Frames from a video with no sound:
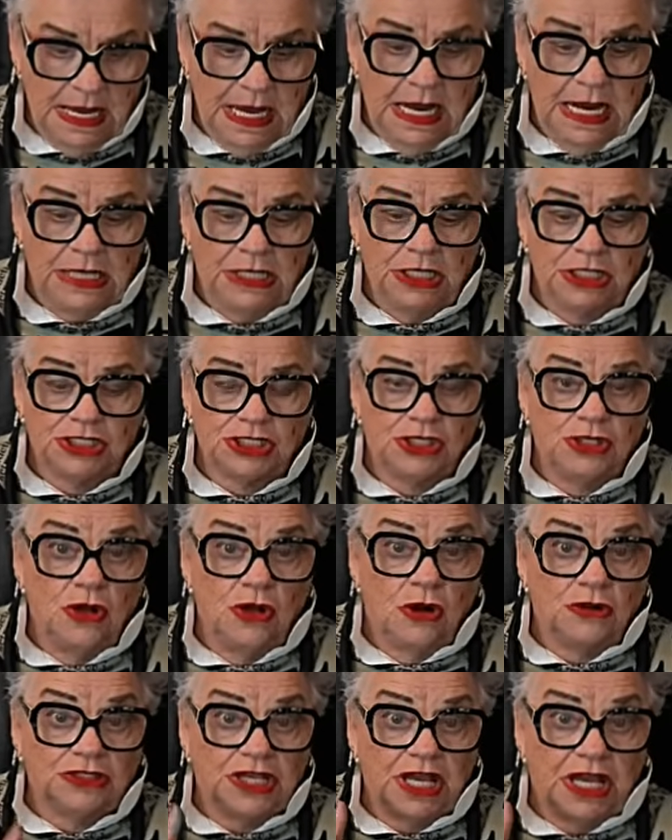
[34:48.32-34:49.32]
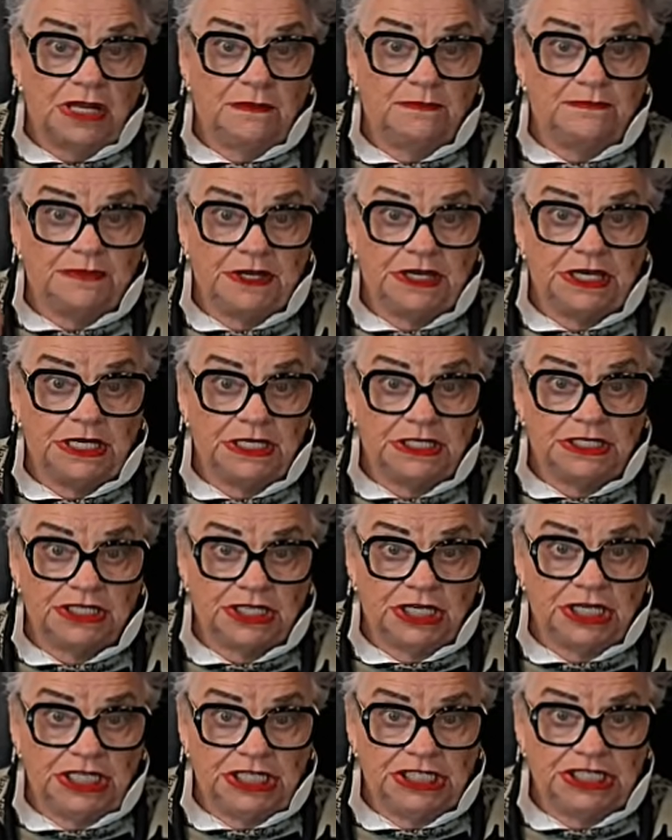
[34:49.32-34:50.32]
and it's not going to be as
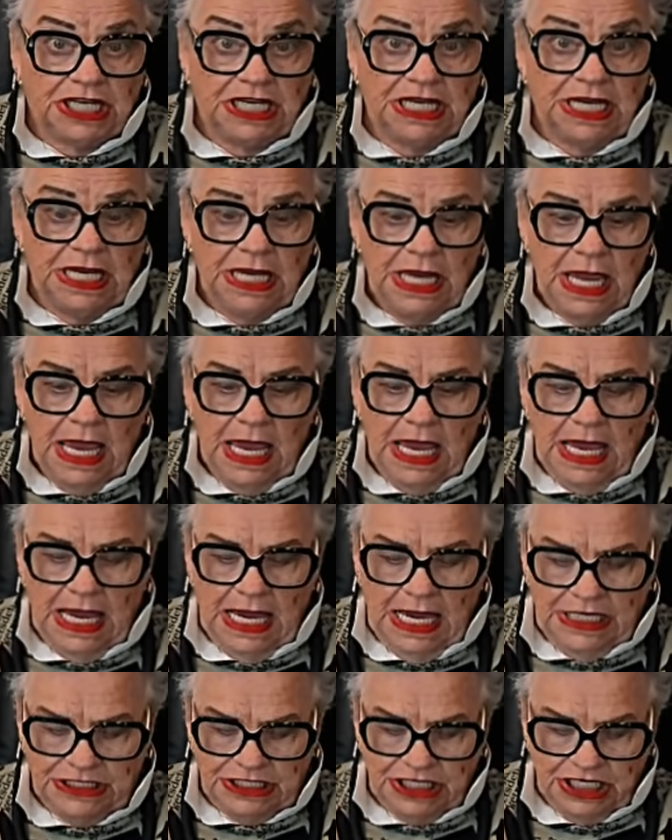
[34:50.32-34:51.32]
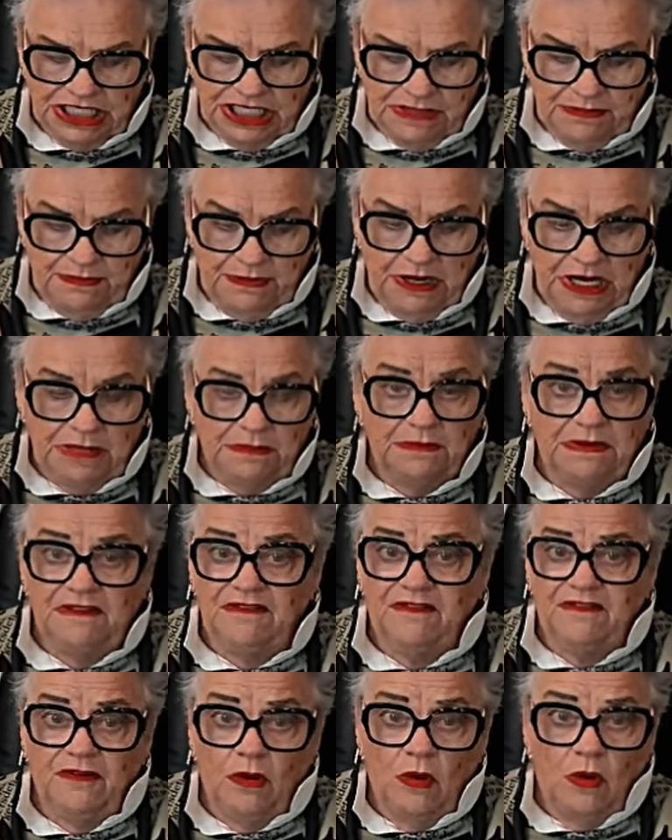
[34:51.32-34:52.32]
easy as it's been
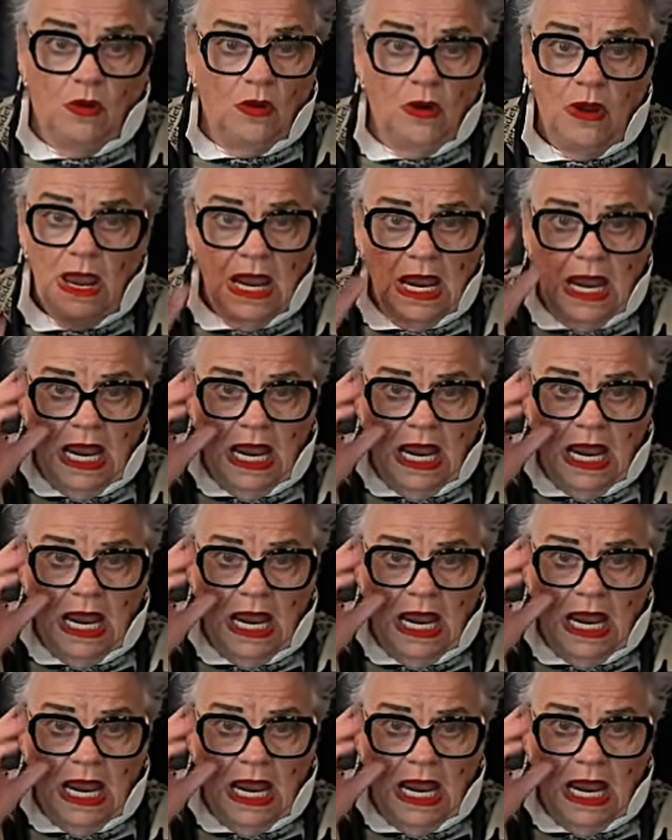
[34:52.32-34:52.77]
before.